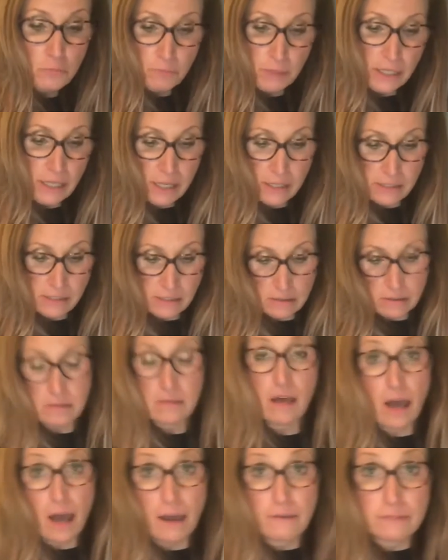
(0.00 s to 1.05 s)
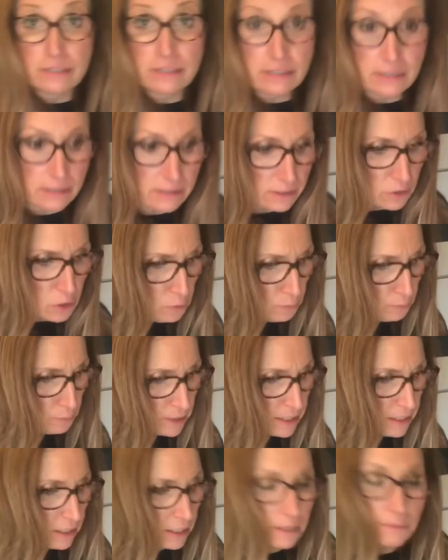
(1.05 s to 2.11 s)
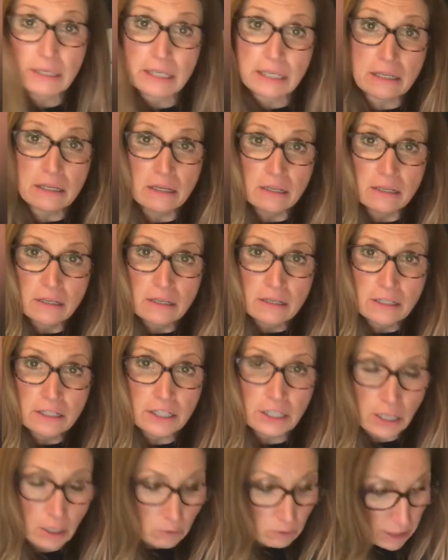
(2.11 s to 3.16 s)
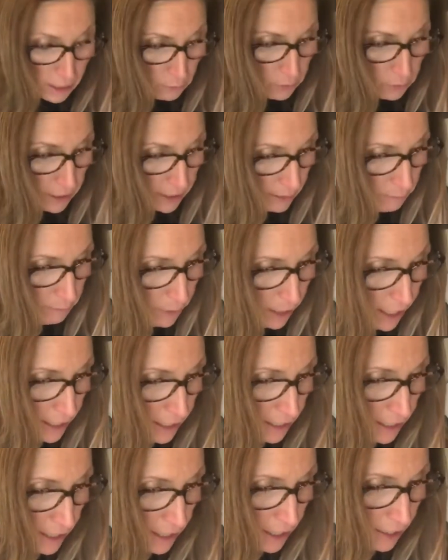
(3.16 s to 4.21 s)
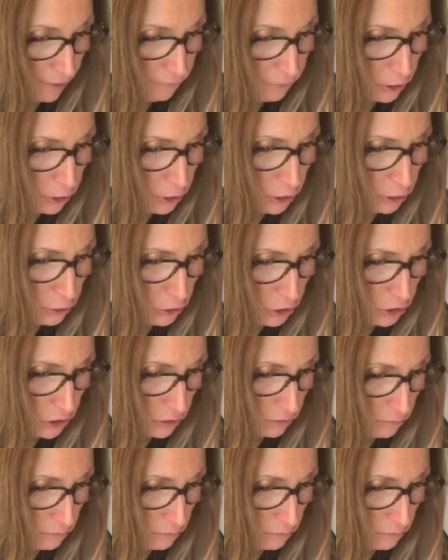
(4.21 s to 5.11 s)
because it's soup. It's going to be, liquidy. But if you're using